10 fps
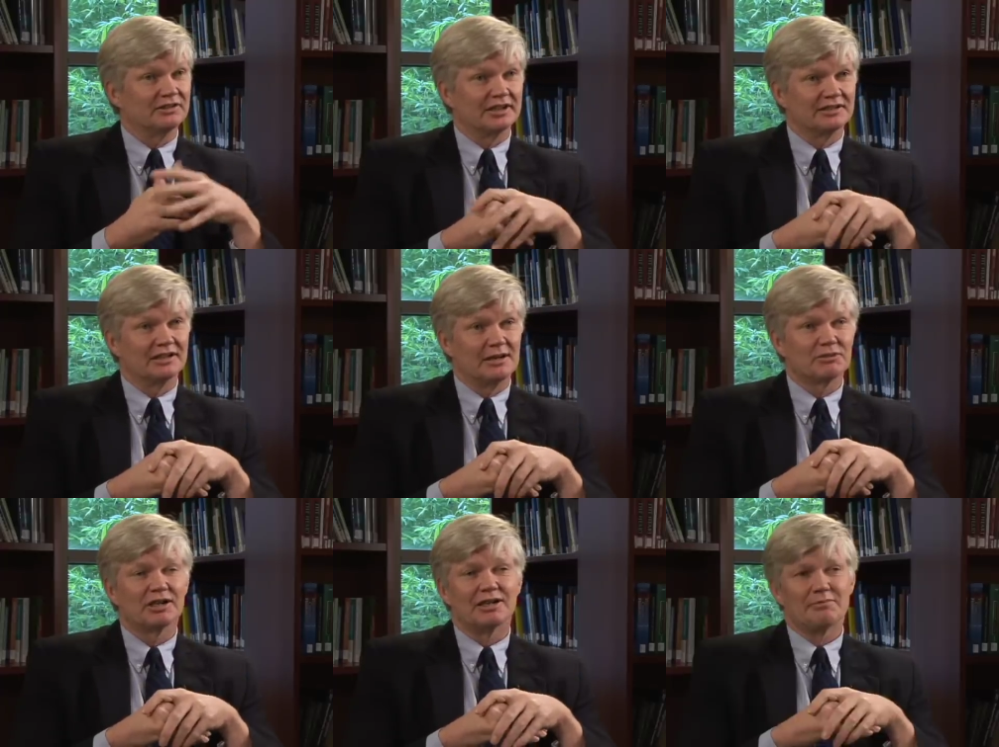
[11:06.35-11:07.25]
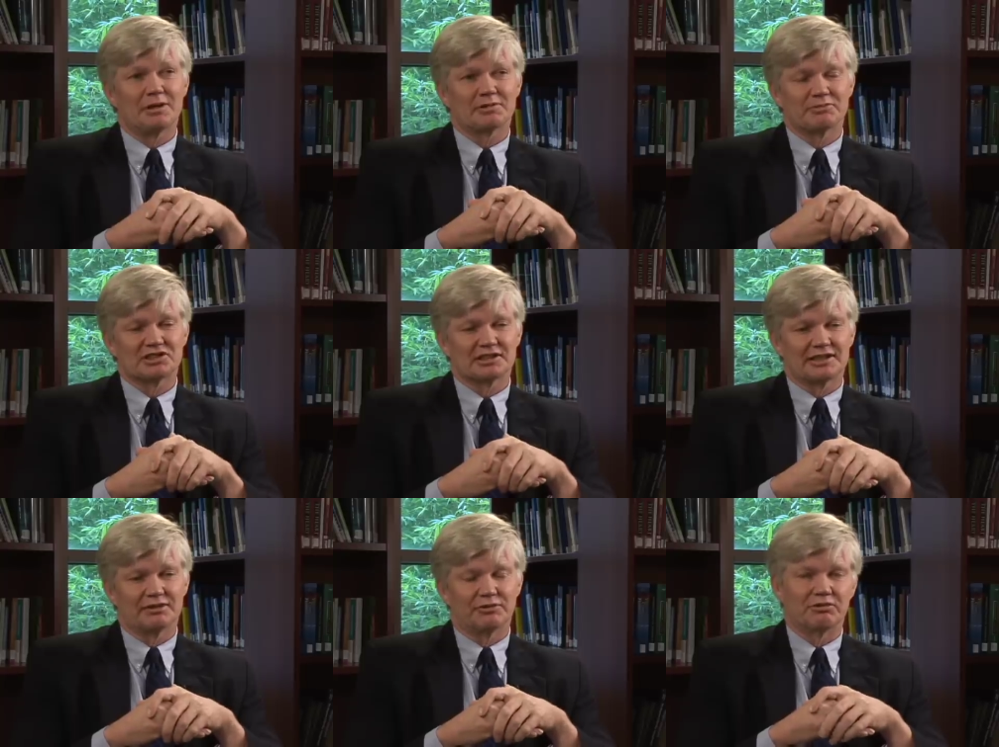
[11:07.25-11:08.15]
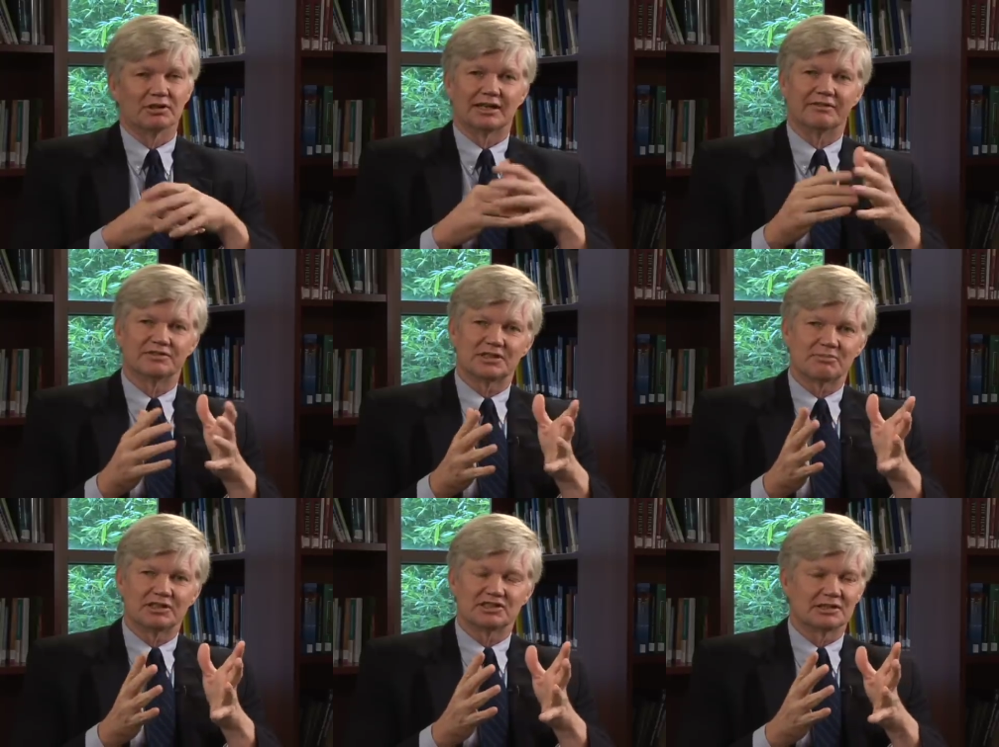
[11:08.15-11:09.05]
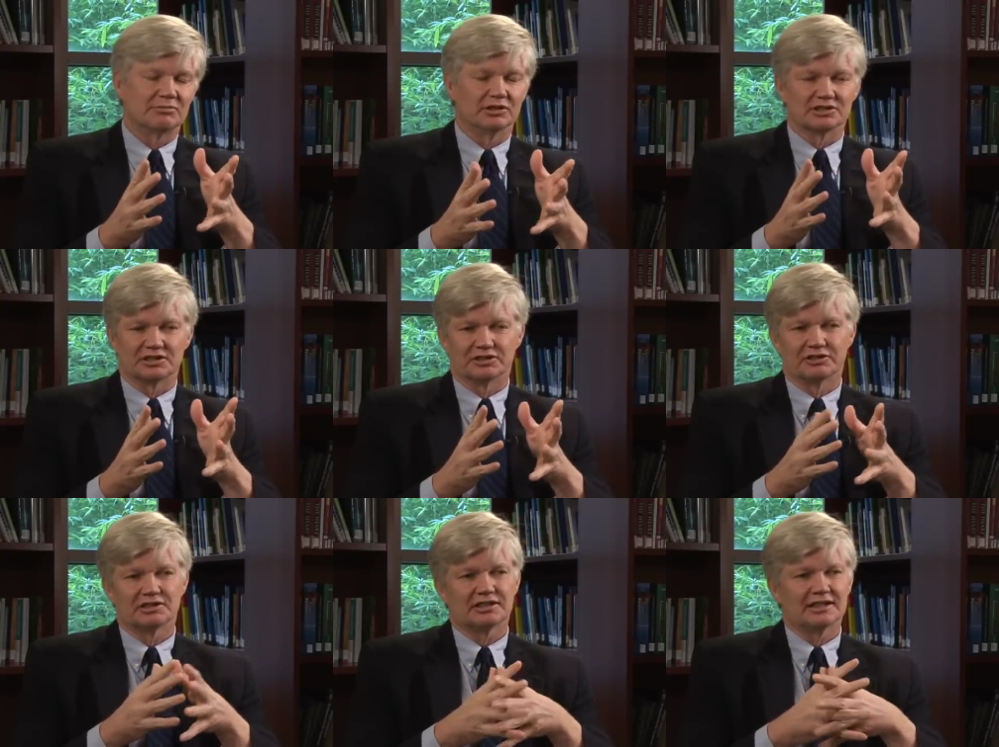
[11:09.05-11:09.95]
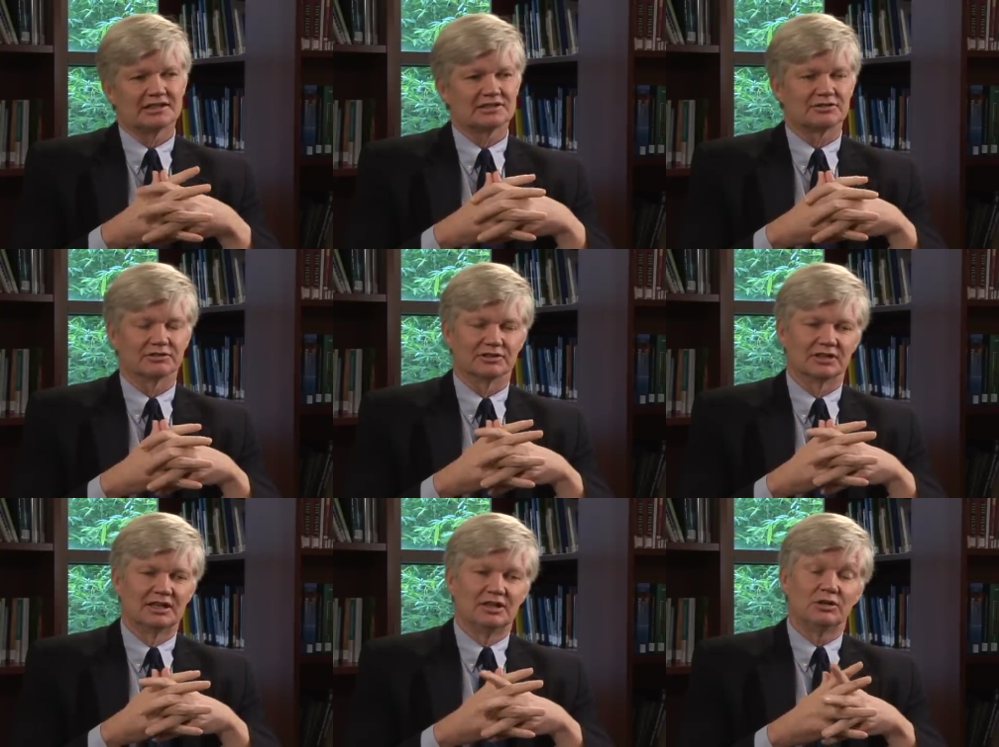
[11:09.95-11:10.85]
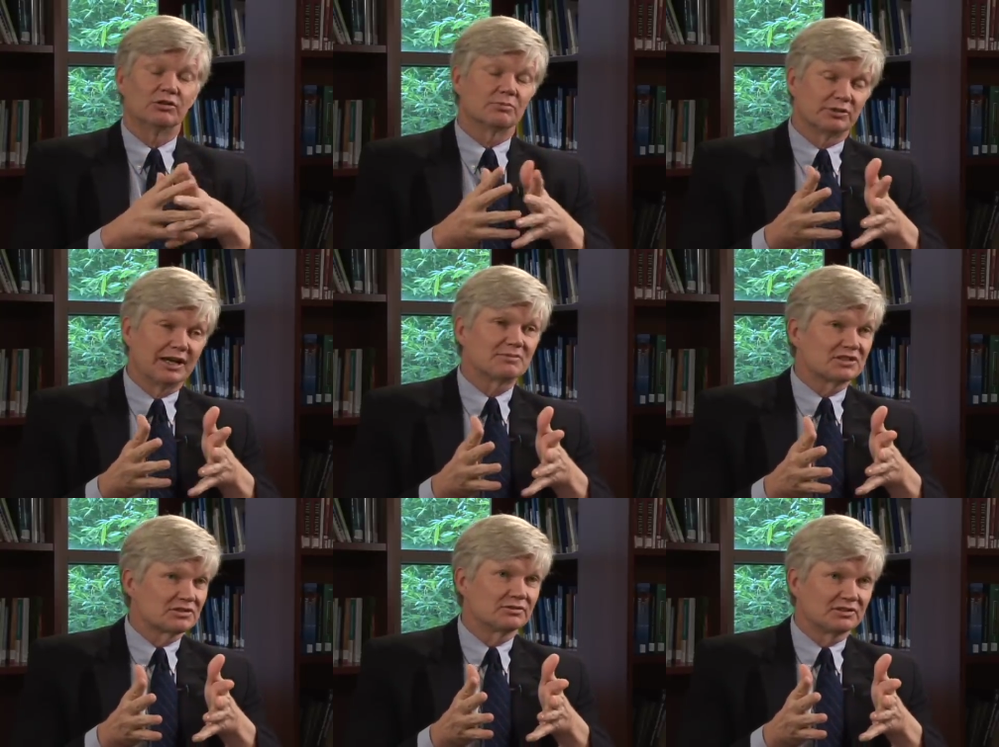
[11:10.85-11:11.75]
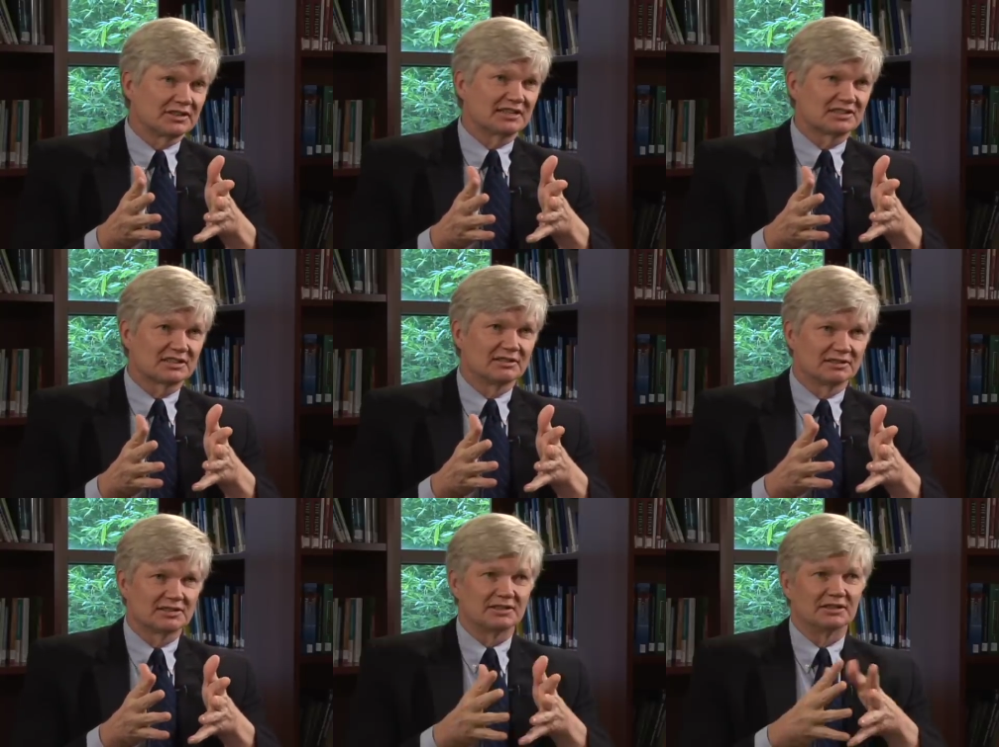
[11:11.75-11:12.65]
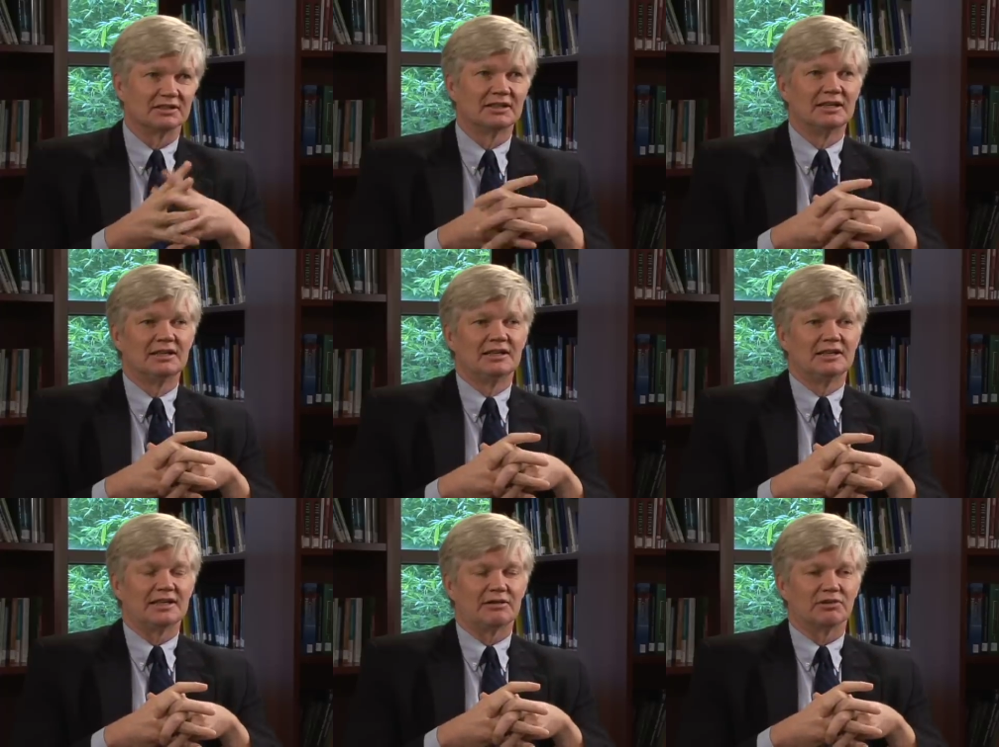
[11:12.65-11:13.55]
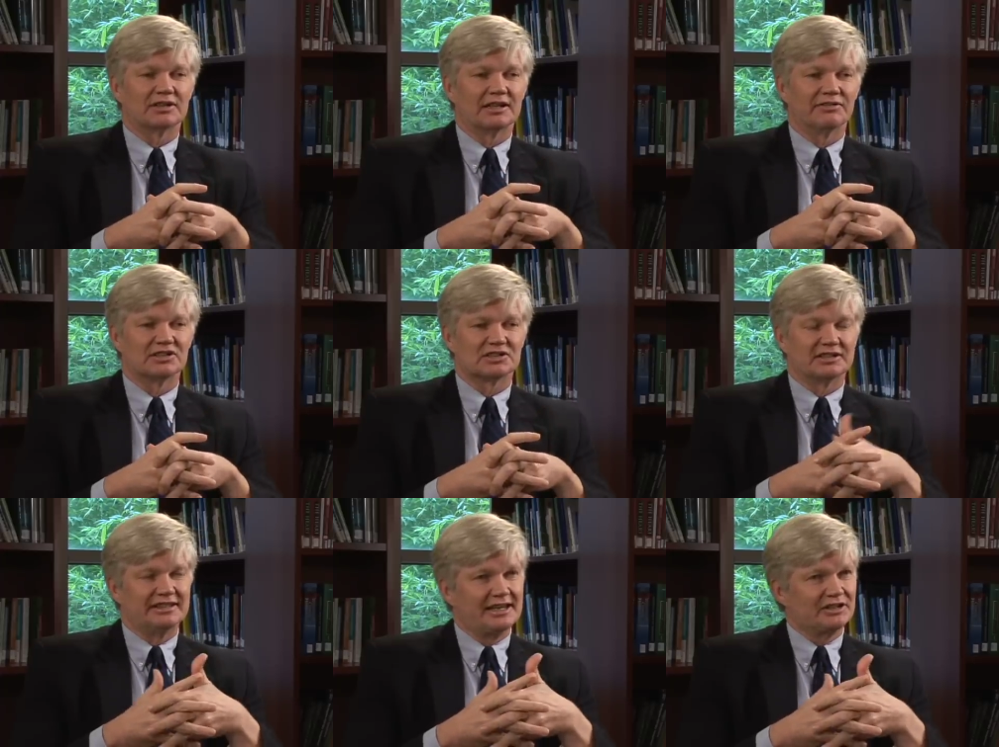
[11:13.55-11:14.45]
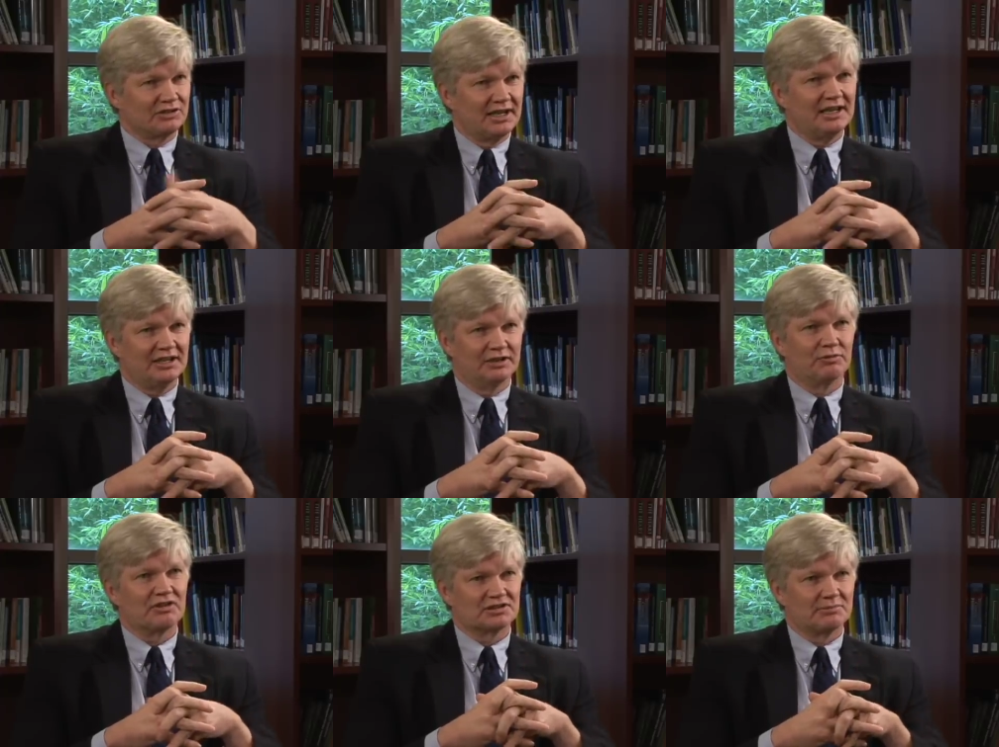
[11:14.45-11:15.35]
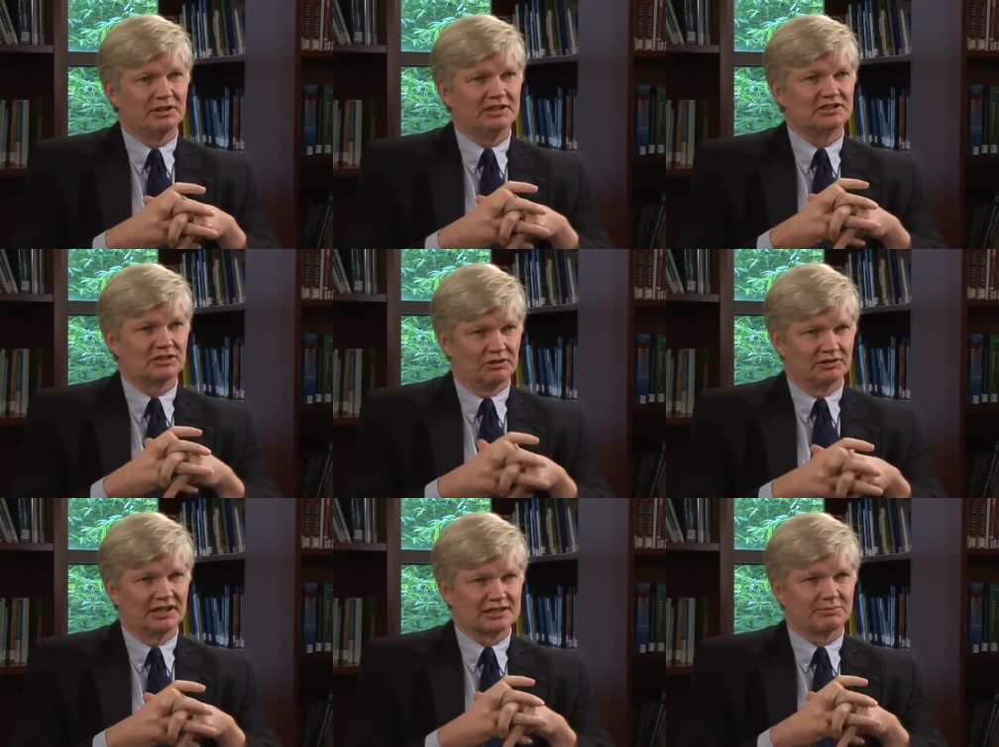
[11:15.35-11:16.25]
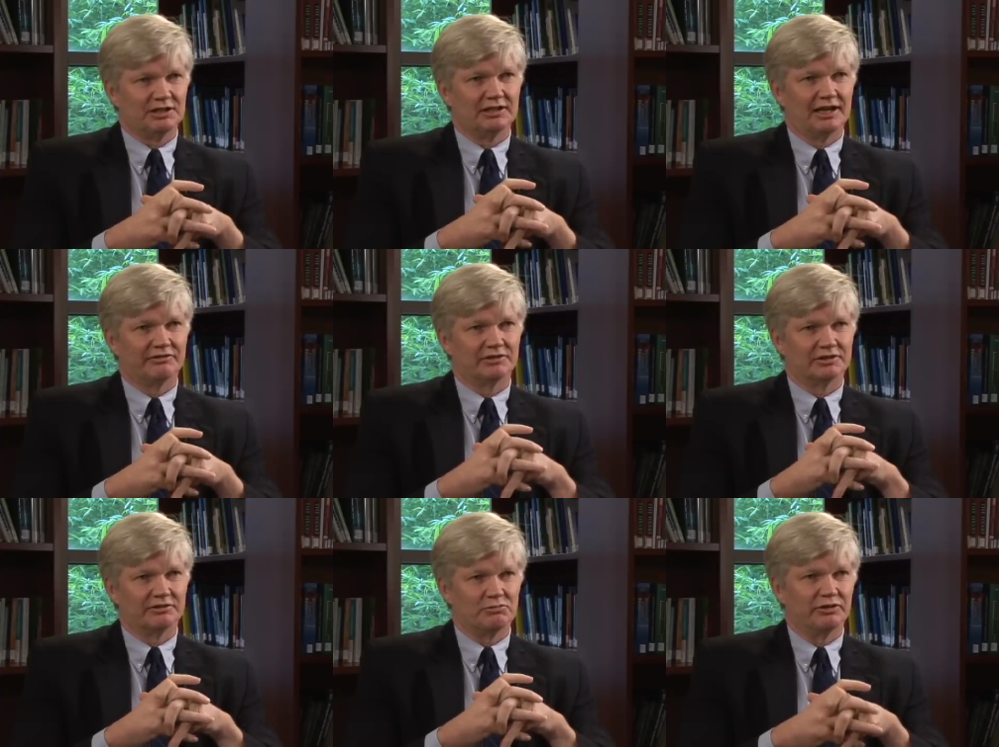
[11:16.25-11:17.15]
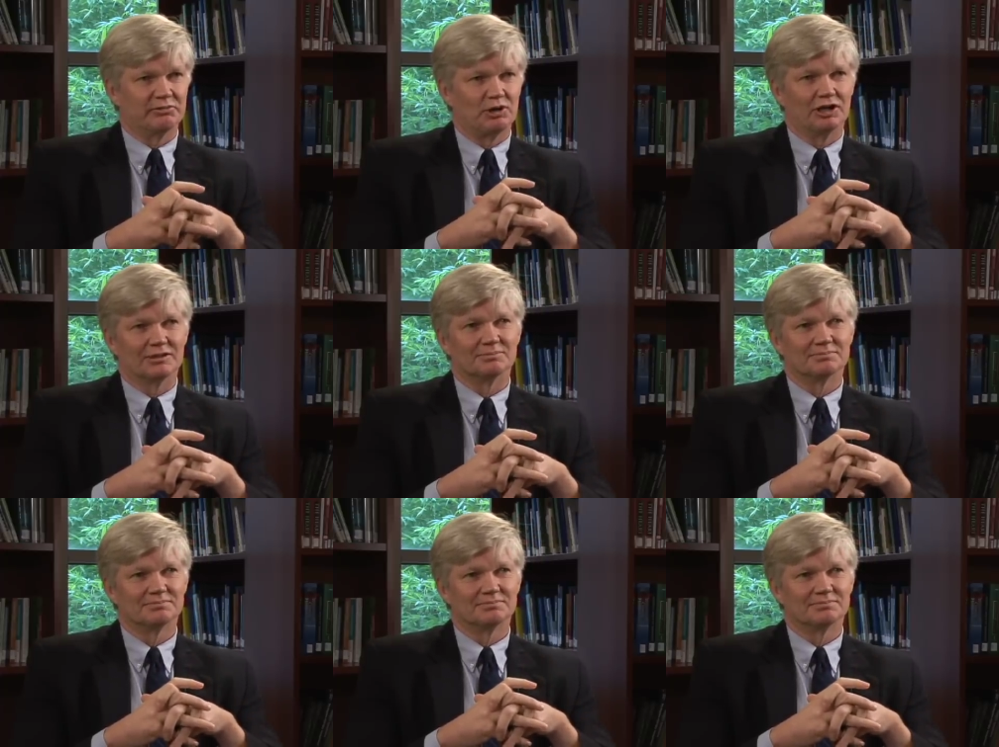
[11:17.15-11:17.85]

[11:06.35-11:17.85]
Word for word: And I, I'm, I'm optimistic that we will have something as simple as a urine test or, or perhaps a stool test still that will give us a yay or nay on whether somebody needs a colonoscopy to, have, to remove a polyp.